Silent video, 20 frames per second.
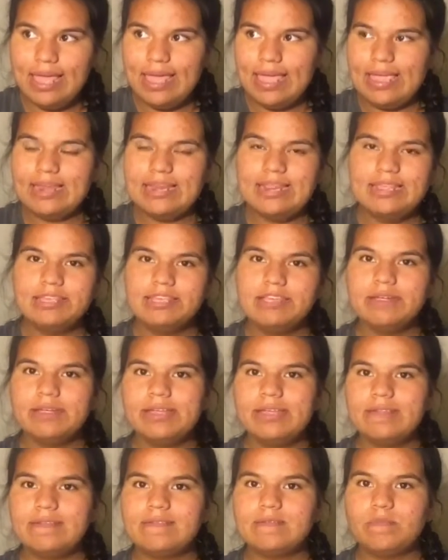And here
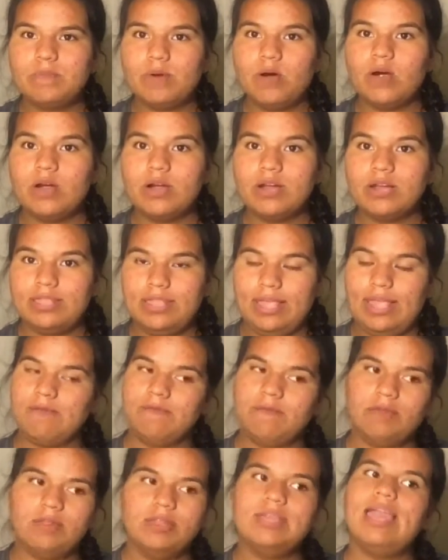is the part that
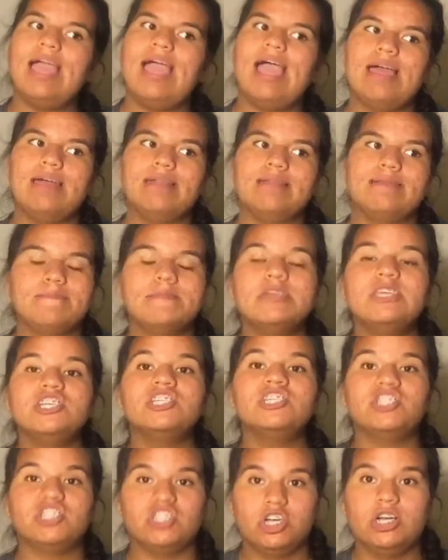really has me
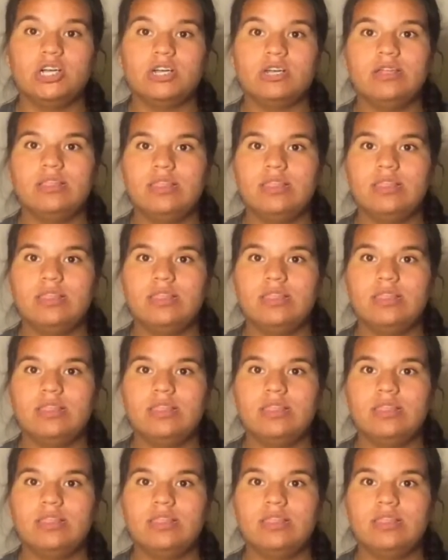shook.